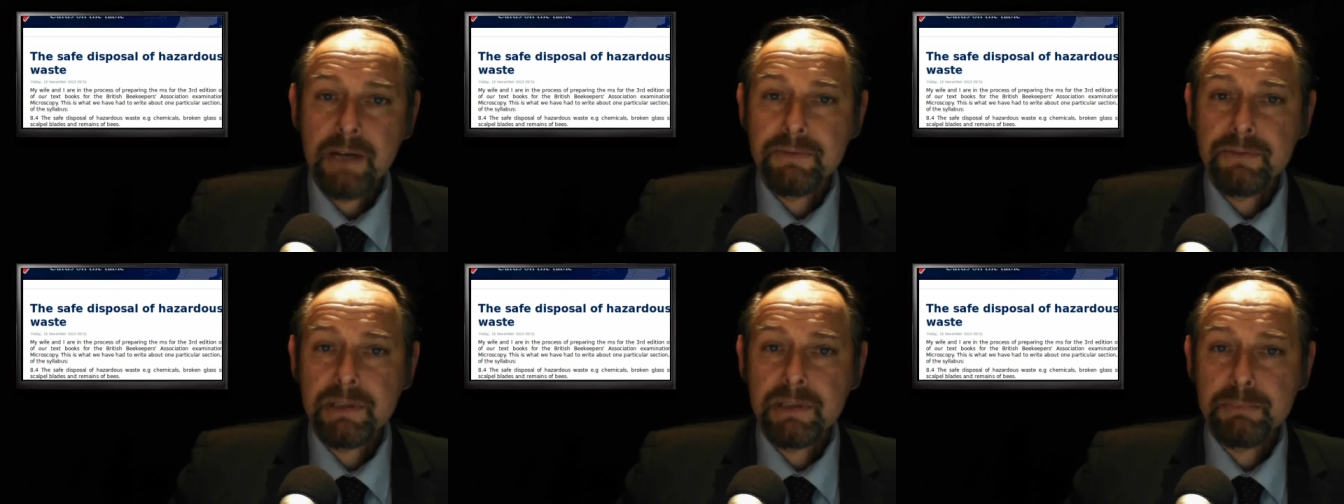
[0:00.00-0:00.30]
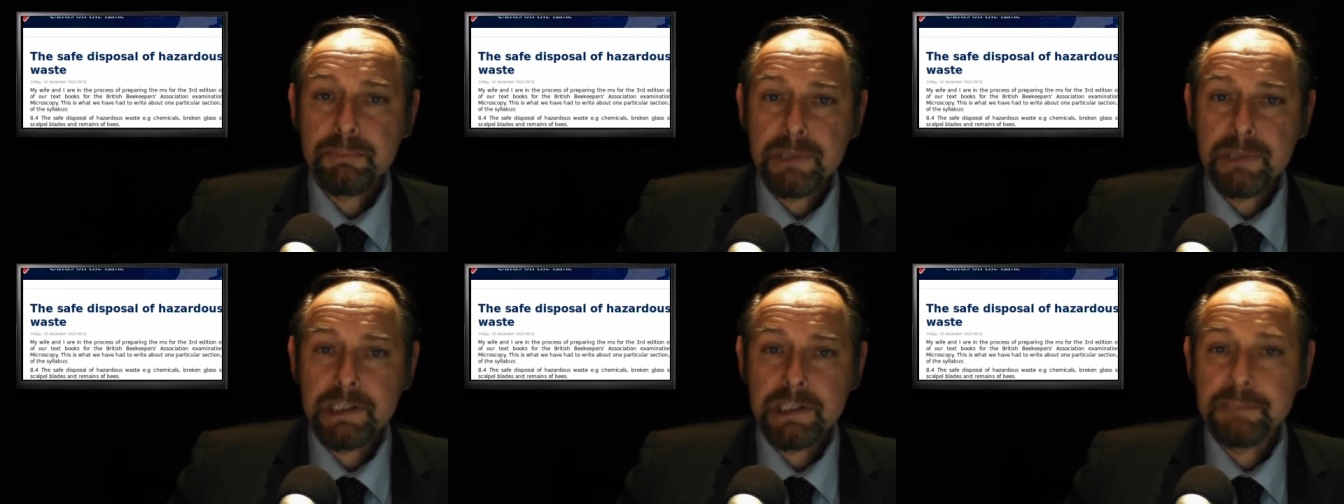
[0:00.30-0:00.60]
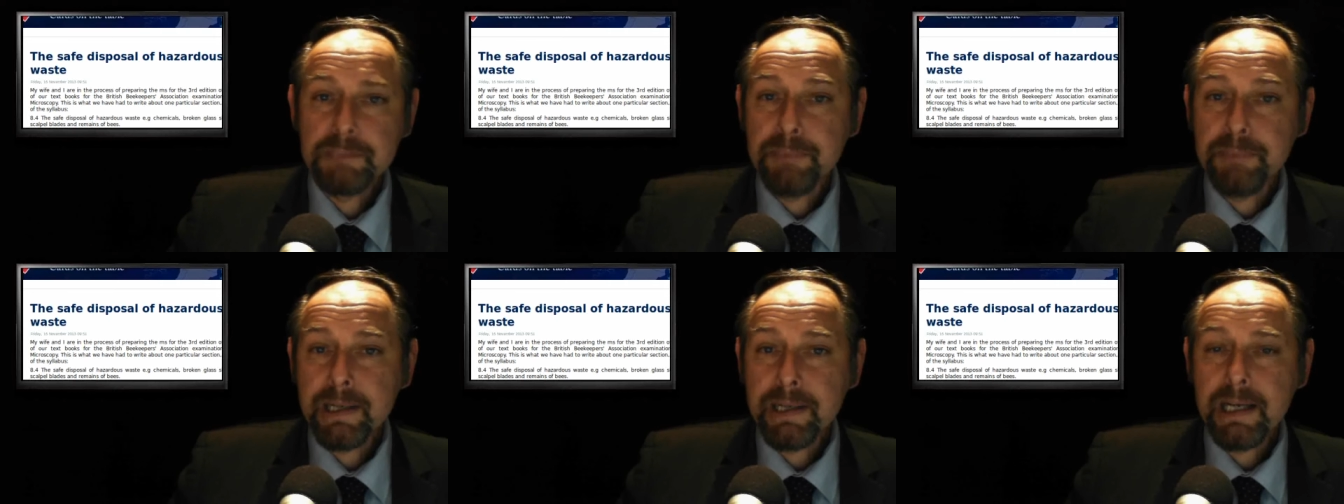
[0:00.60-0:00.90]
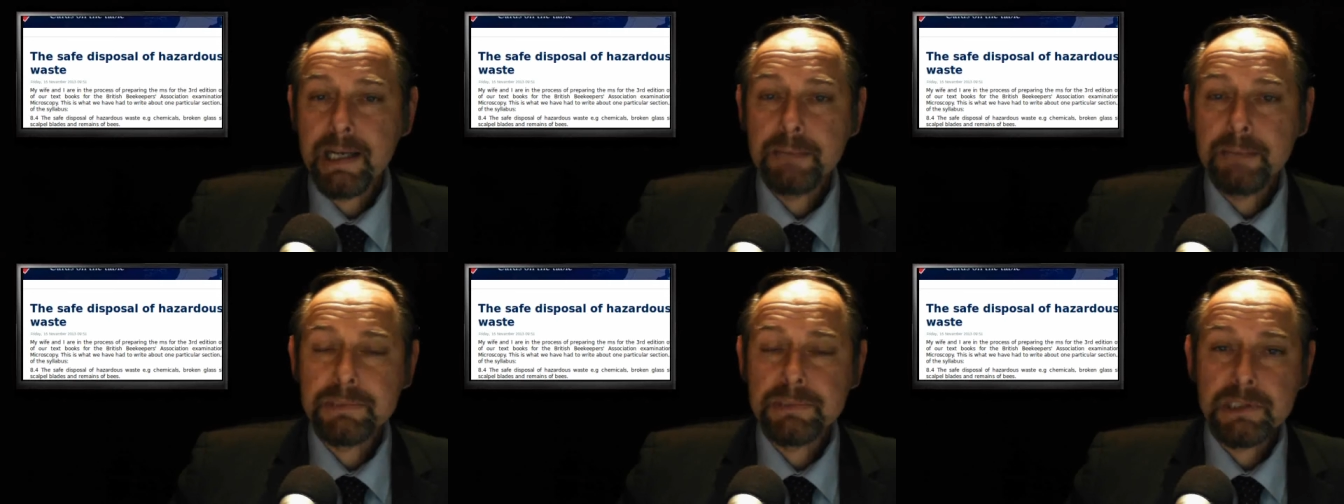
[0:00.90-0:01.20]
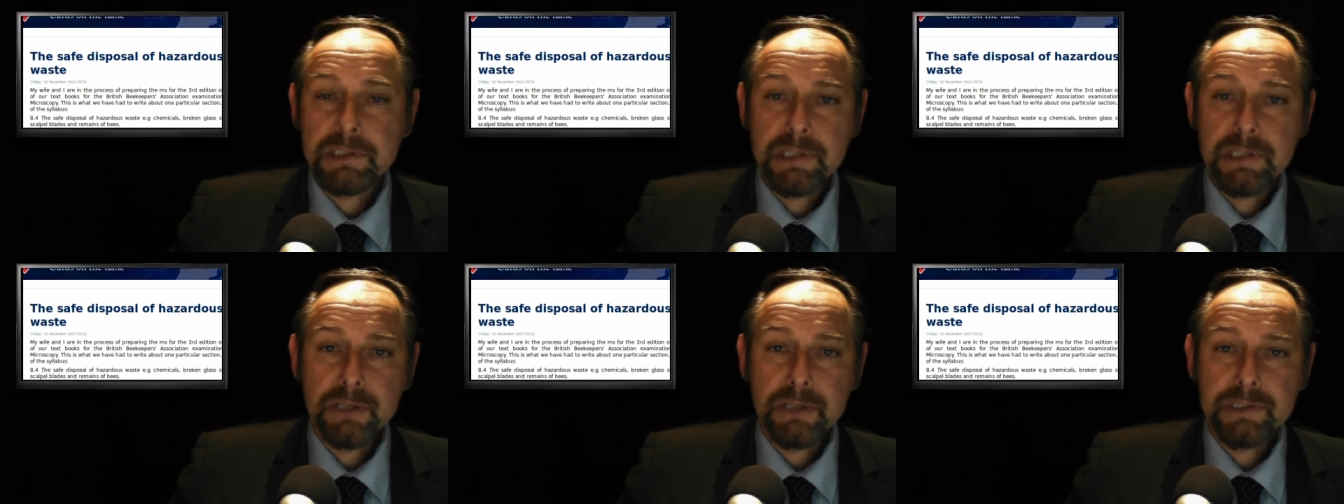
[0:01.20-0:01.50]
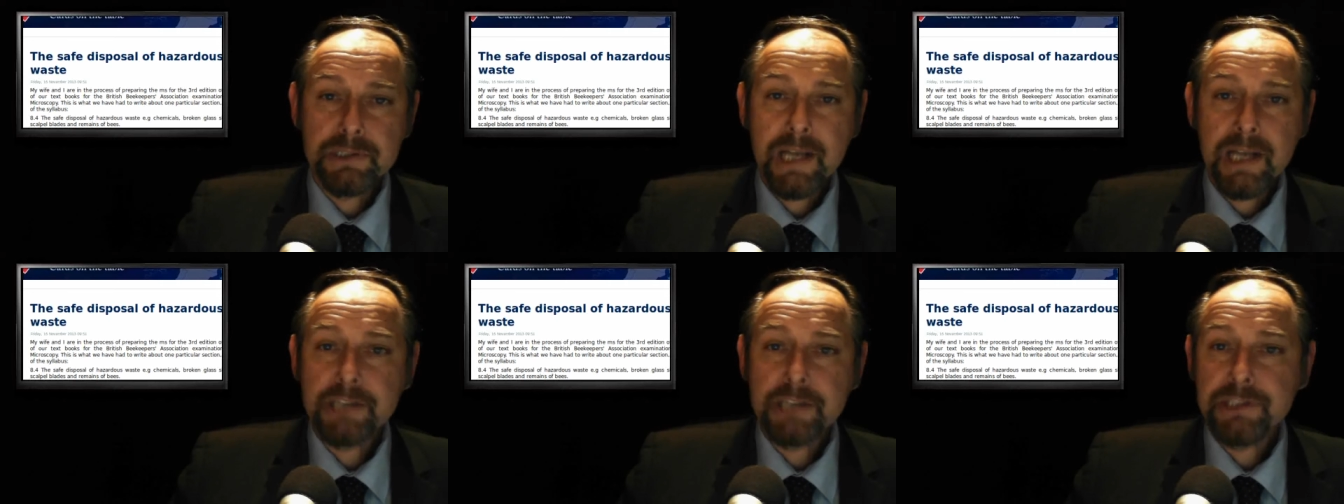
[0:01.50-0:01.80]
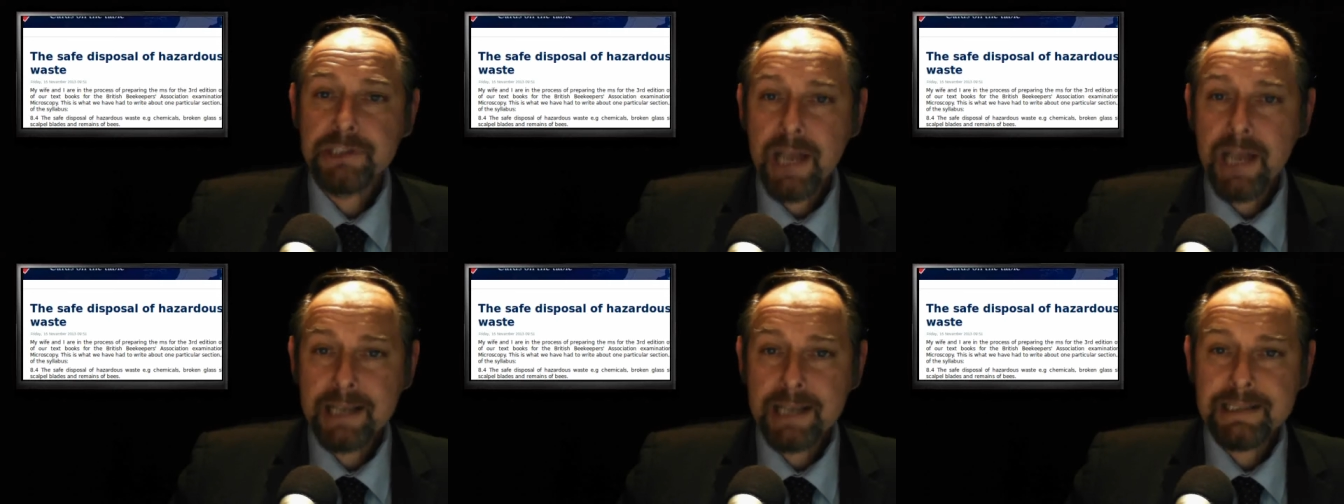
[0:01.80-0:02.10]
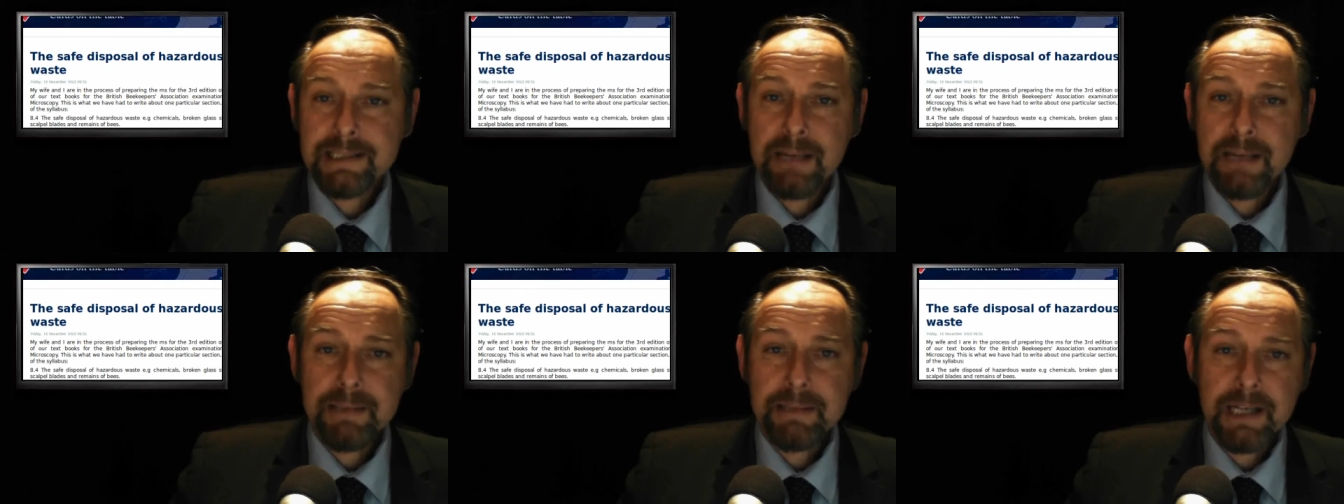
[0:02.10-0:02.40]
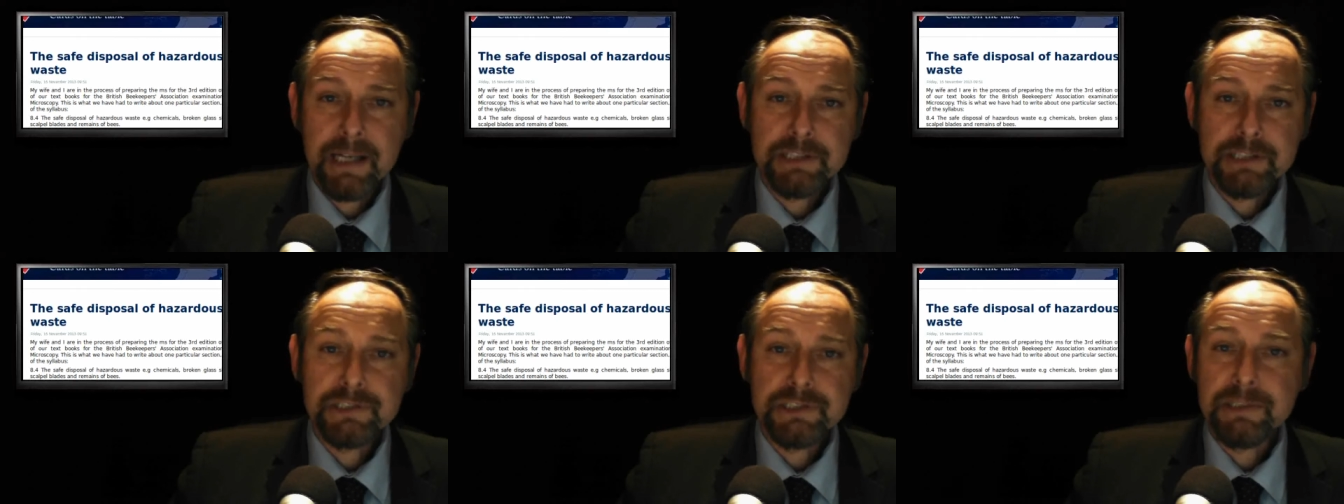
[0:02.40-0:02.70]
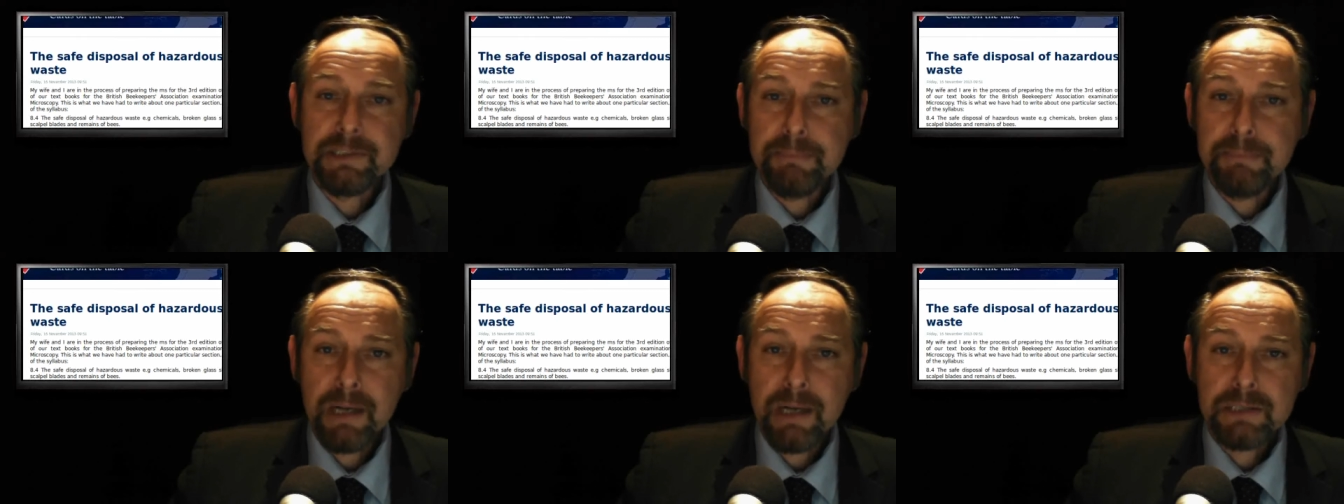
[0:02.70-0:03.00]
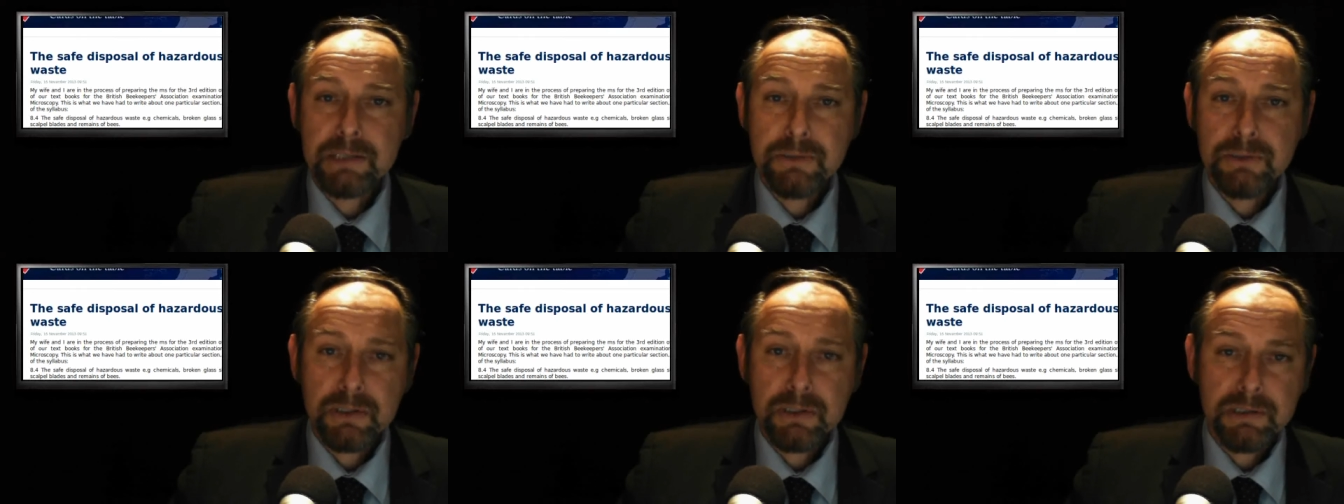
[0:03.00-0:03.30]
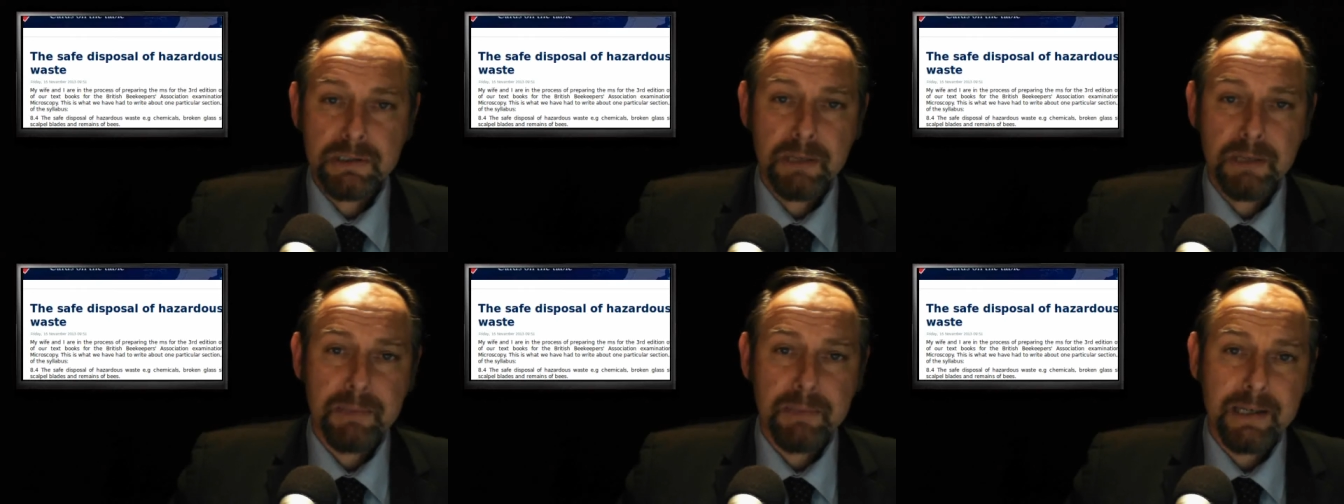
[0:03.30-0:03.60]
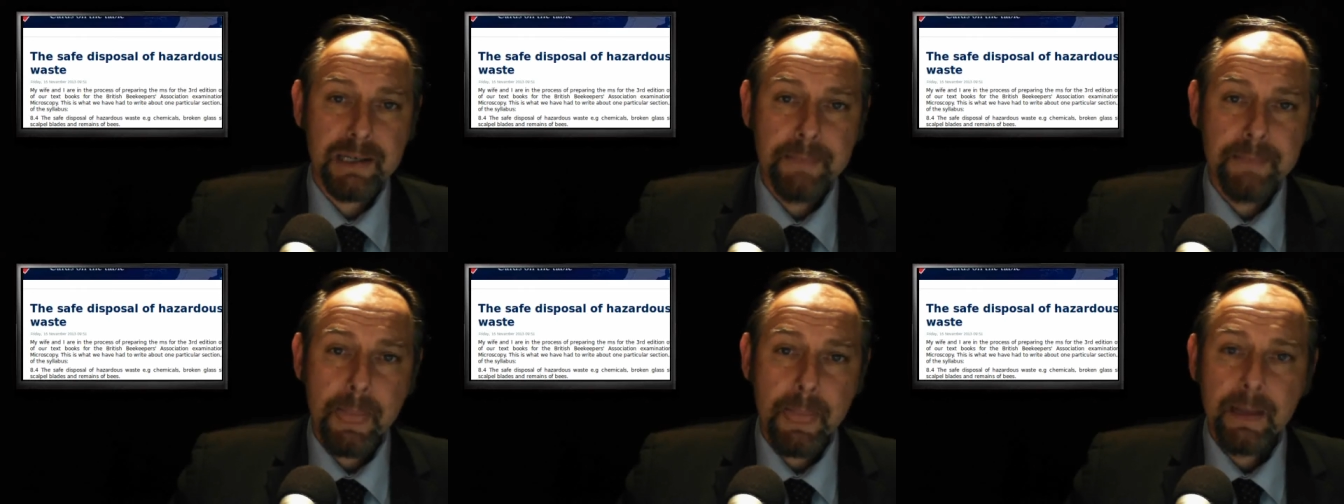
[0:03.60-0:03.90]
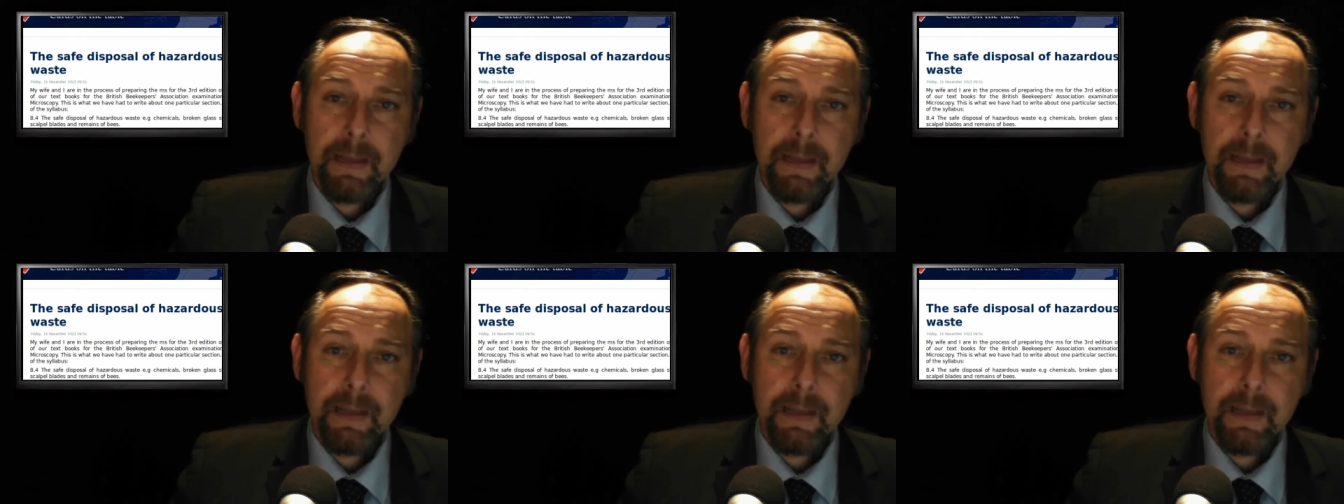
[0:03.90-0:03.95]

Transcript: for the British Beekeepers Association examinations in microscopy.